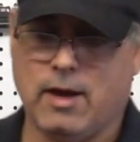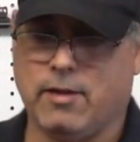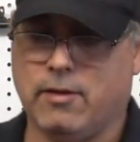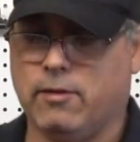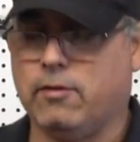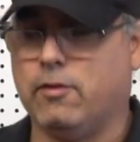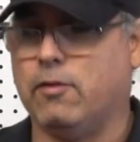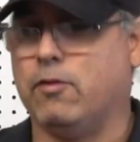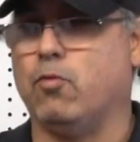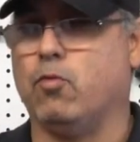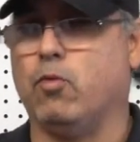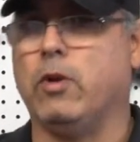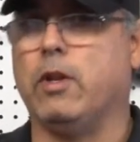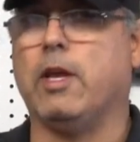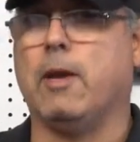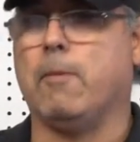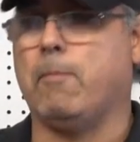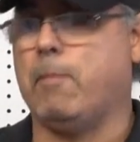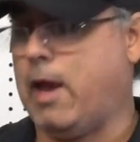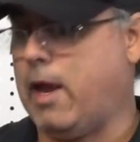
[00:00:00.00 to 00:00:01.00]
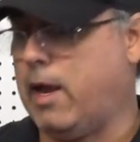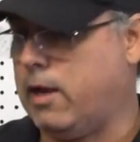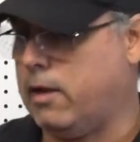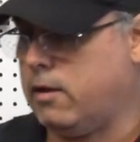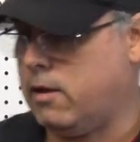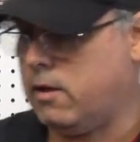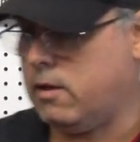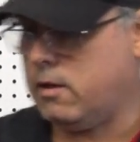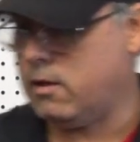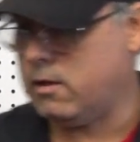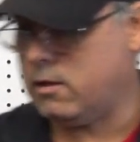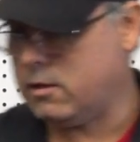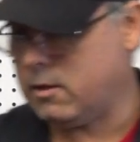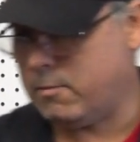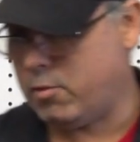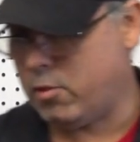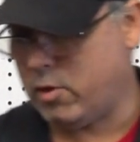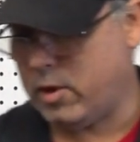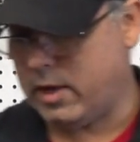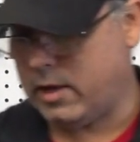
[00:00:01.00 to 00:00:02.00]
This is really a pain to
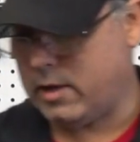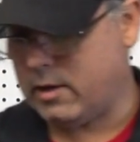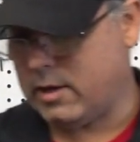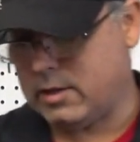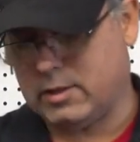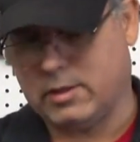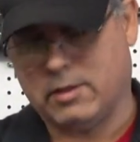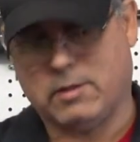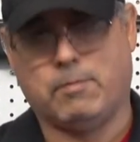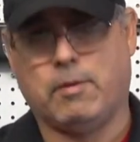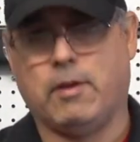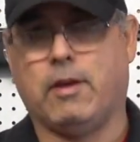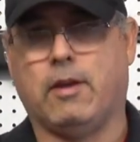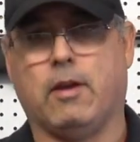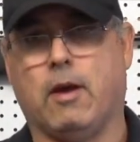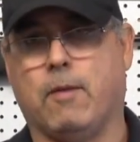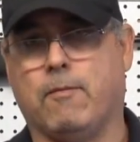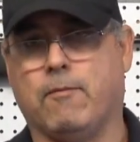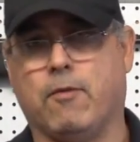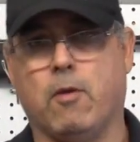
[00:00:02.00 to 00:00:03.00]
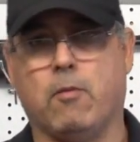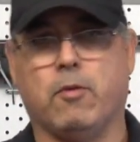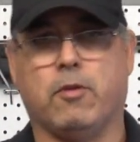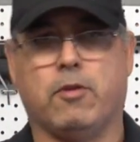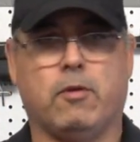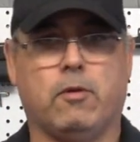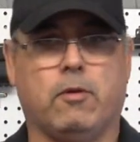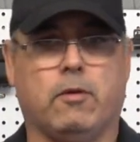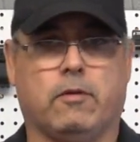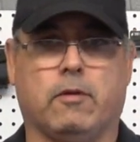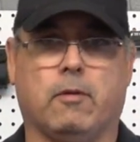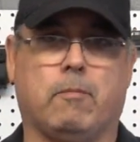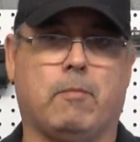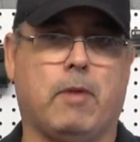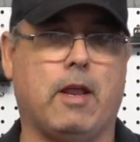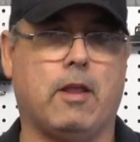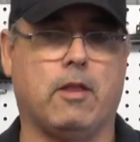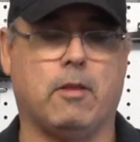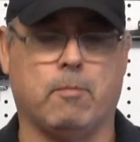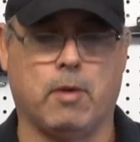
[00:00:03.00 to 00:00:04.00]
put in. I'll just be upfront with you. It's a
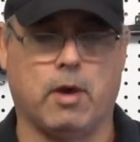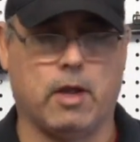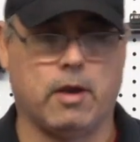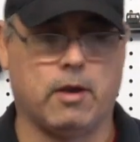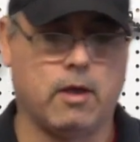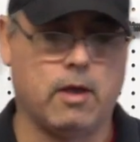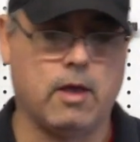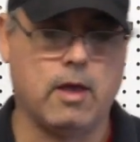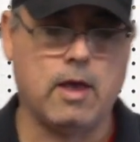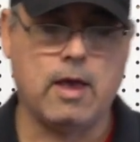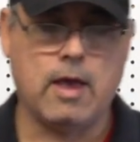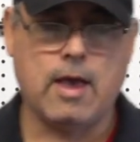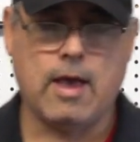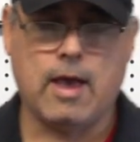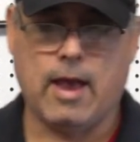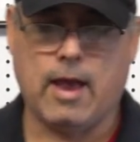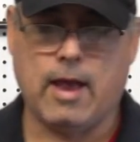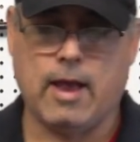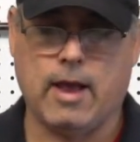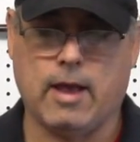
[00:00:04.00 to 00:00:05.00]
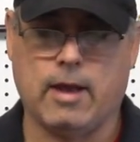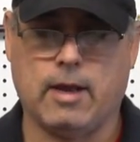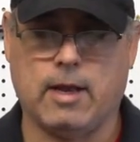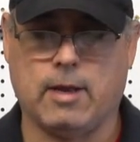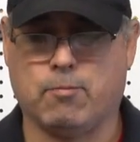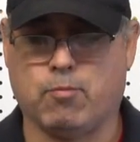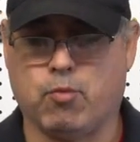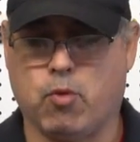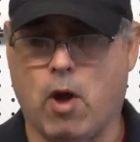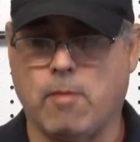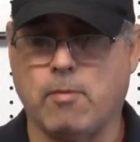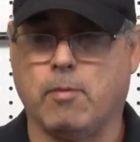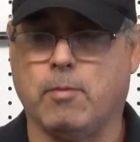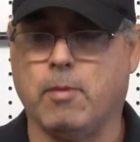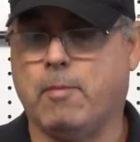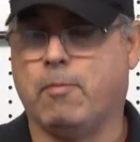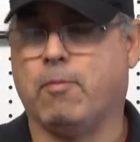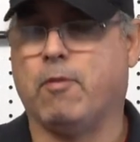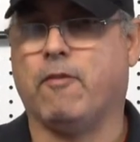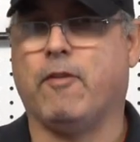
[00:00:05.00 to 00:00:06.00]
pain in the butt. And it
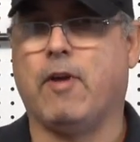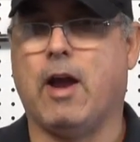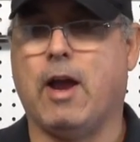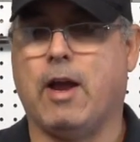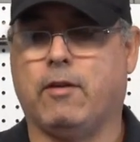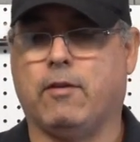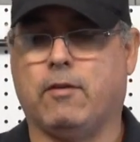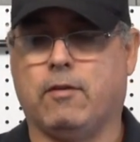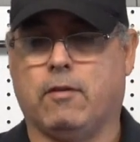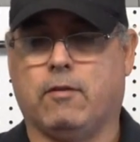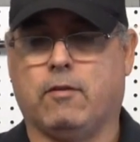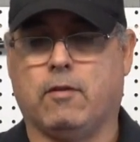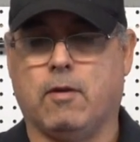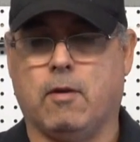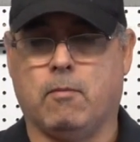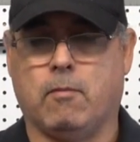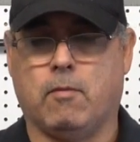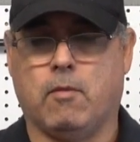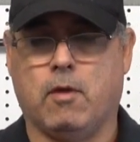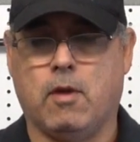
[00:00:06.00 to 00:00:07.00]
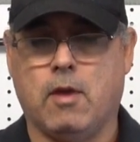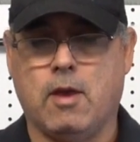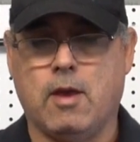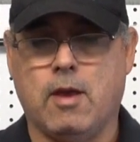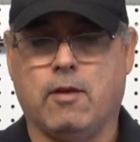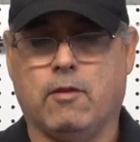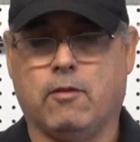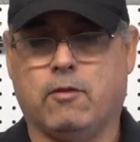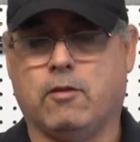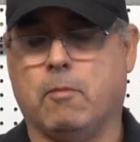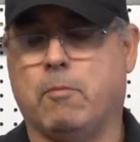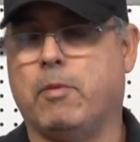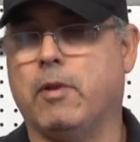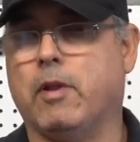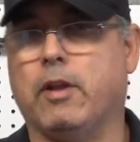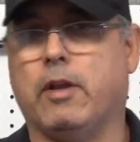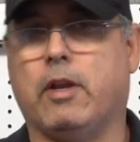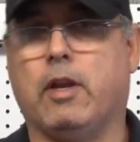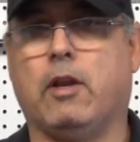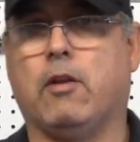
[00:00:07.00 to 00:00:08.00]
probably provides some
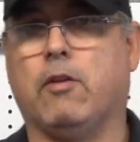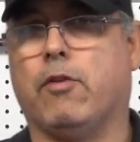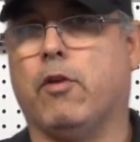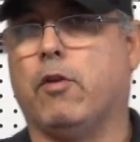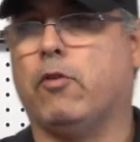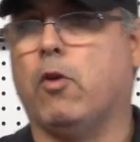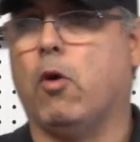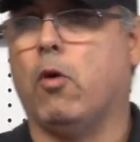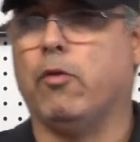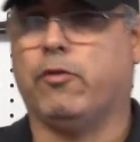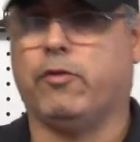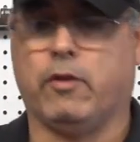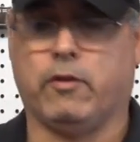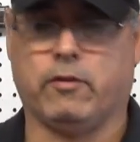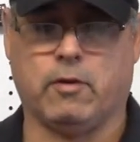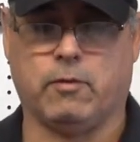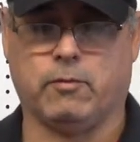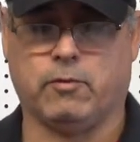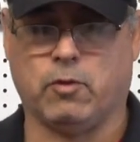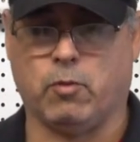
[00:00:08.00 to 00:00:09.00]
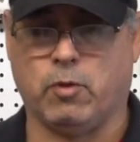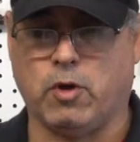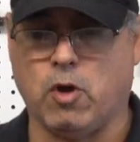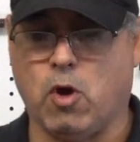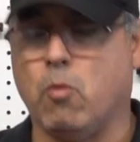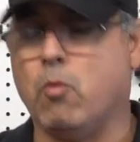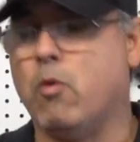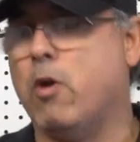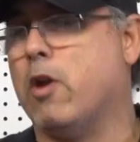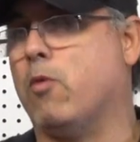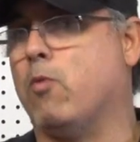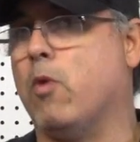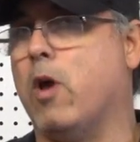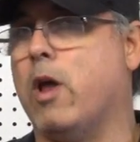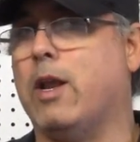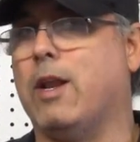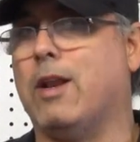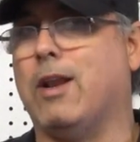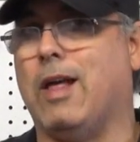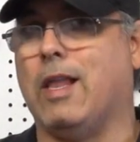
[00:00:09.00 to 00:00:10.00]
stability to this whole system. So we don't want to
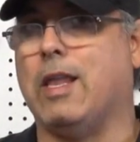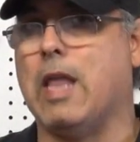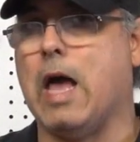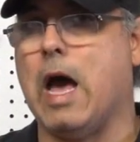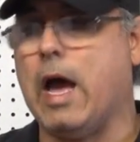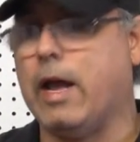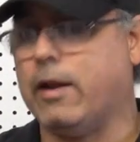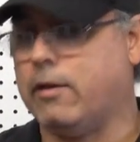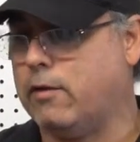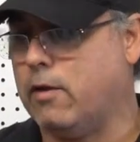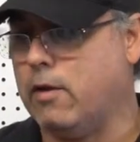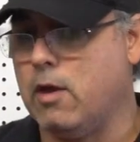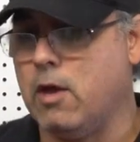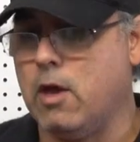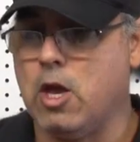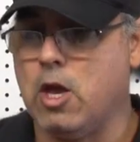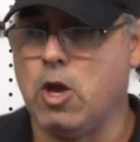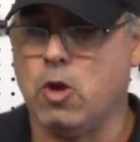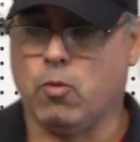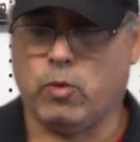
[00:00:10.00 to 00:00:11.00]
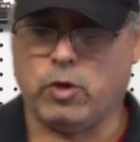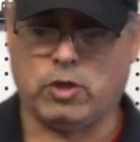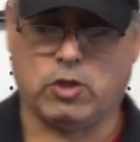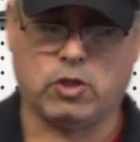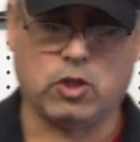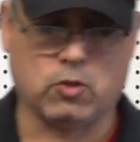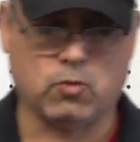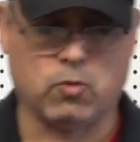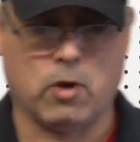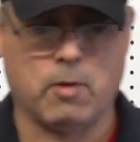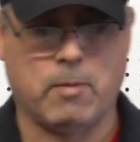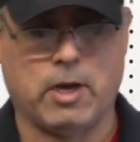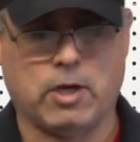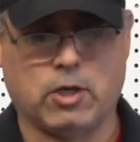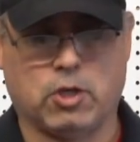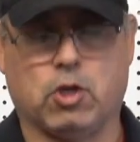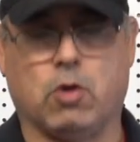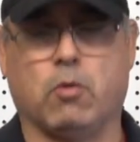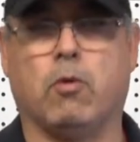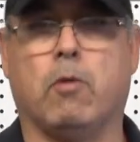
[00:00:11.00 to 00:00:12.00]
run it a lot. We just want to make
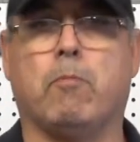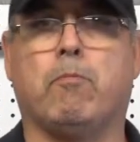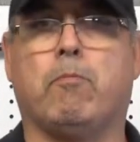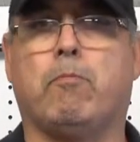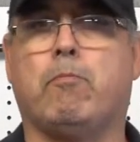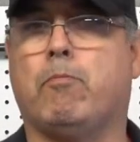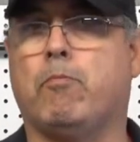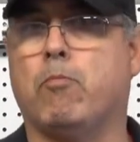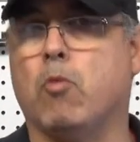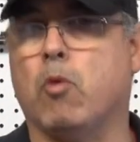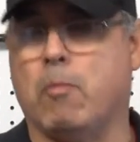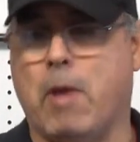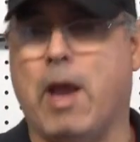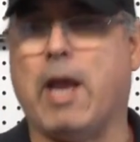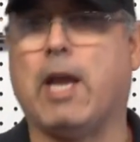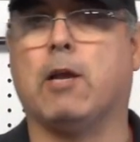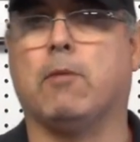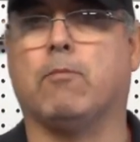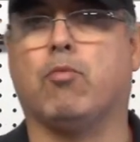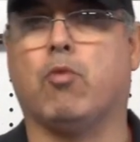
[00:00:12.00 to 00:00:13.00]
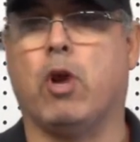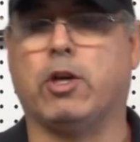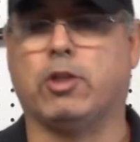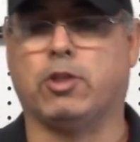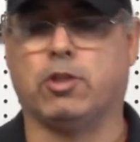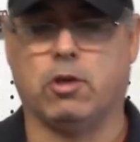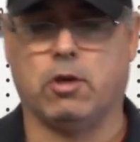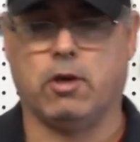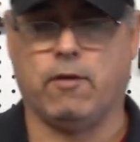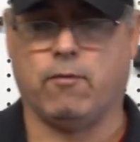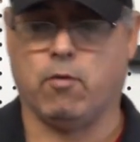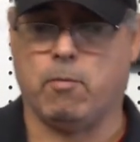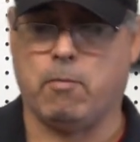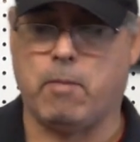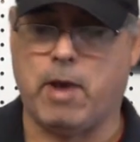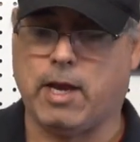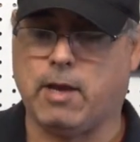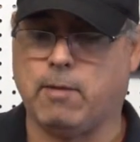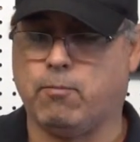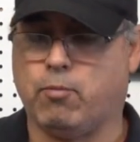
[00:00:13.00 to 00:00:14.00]
sure we're making pressure. If we're
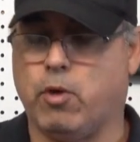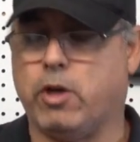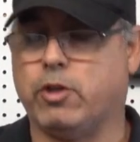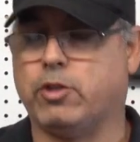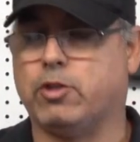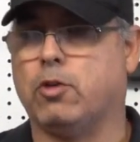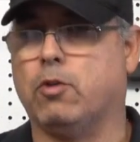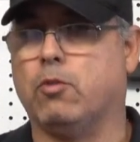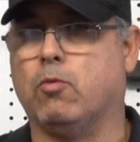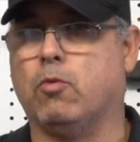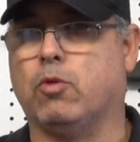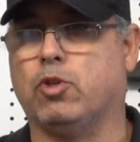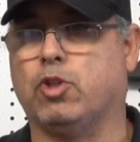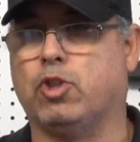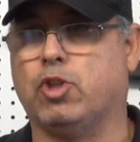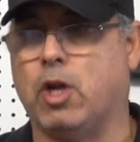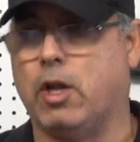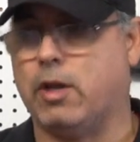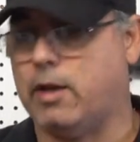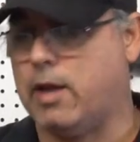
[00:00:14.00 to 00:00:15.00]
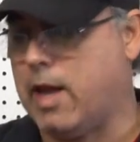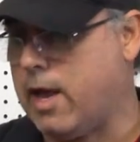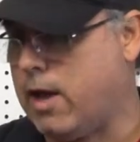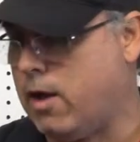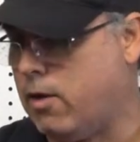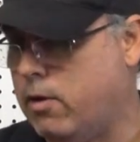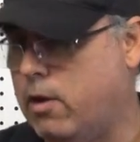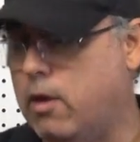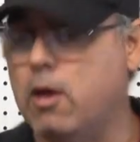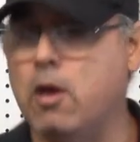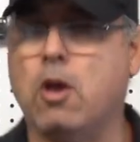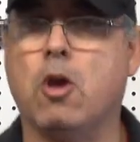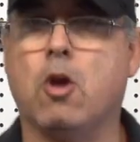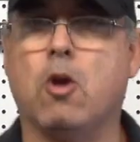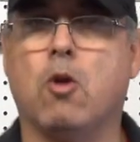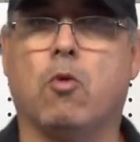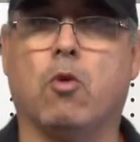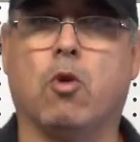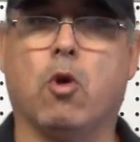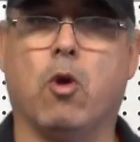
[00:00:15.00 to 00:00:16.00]
making pressure, we'll shut down.
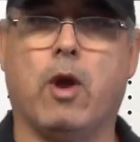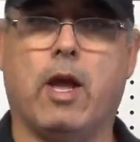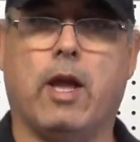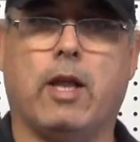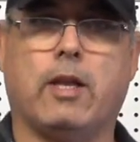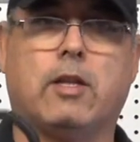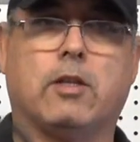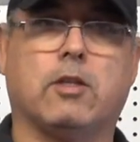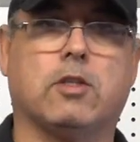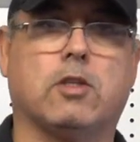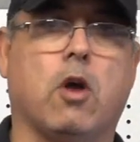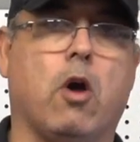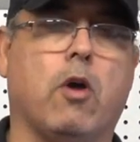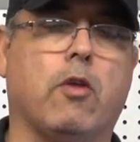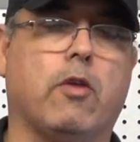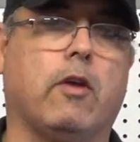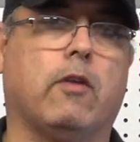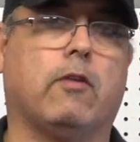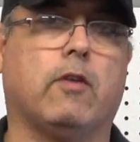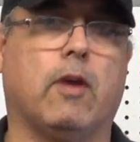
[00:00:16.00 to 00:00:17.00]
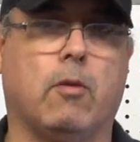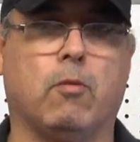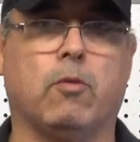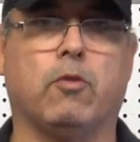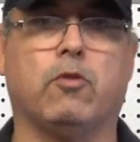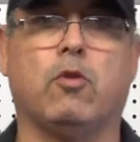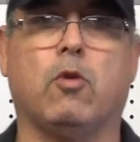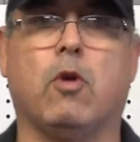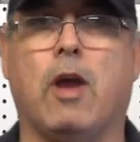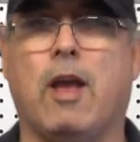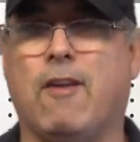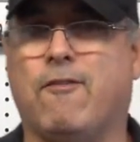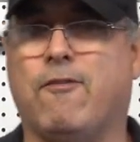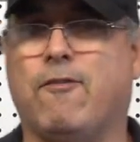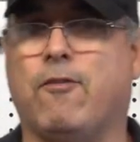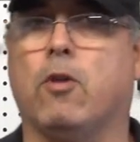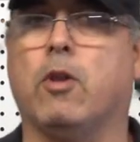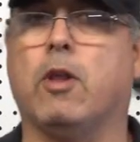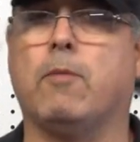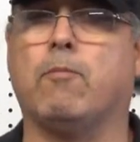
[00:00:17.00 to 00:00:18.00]
We'll go ahead and install this and we'll do a
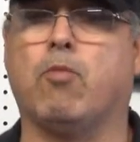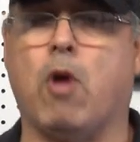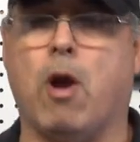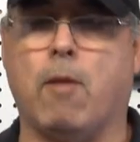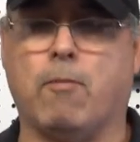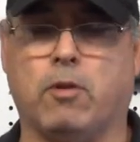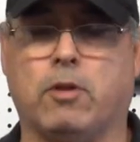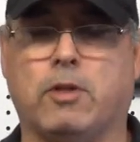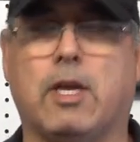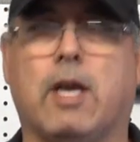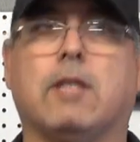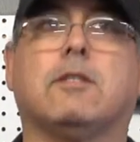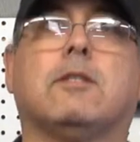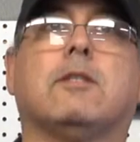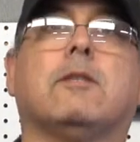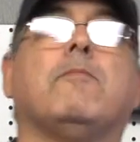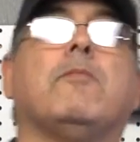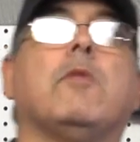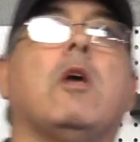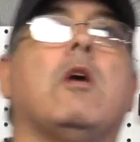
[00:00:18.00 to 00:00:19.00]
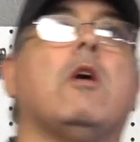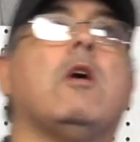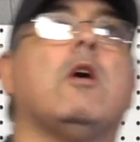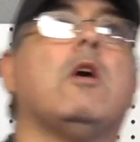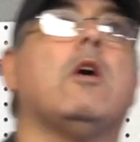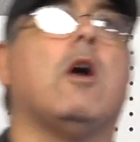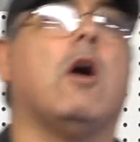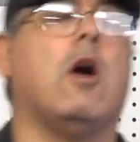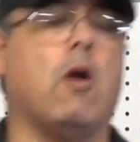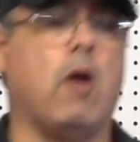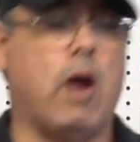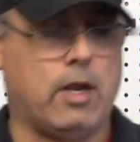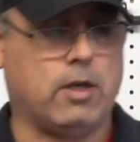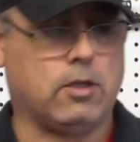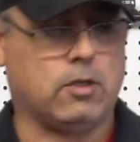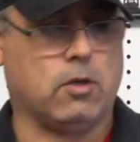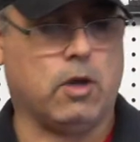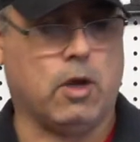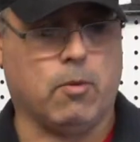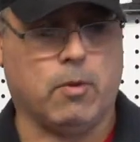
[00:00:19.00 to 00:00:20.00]
full and proper test. All right,
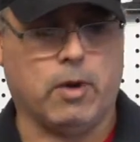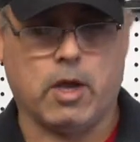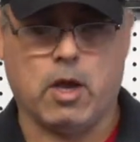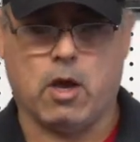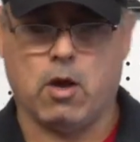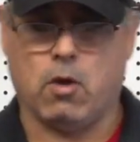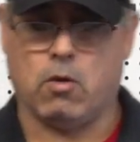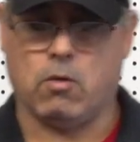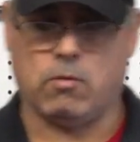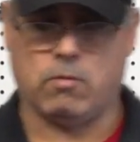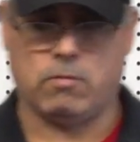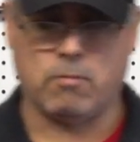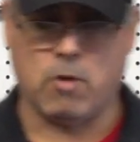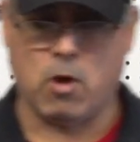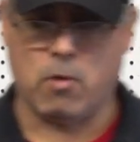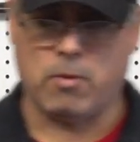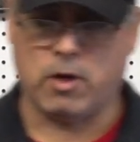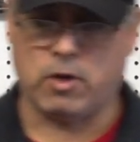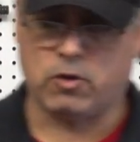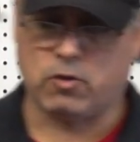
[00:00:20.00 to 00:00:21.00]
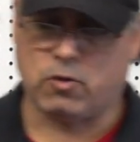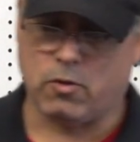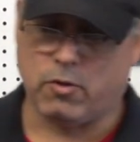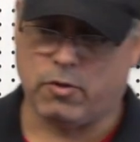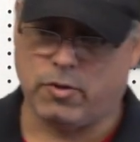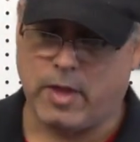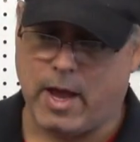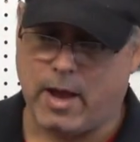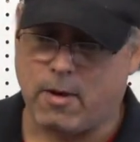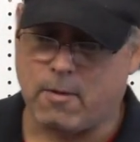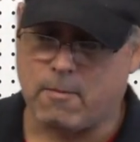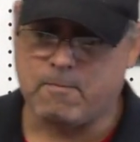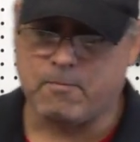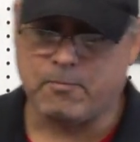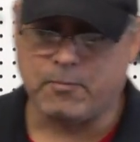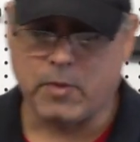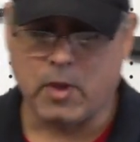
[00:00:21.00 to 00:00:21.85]
so here we go. Moment of truth now.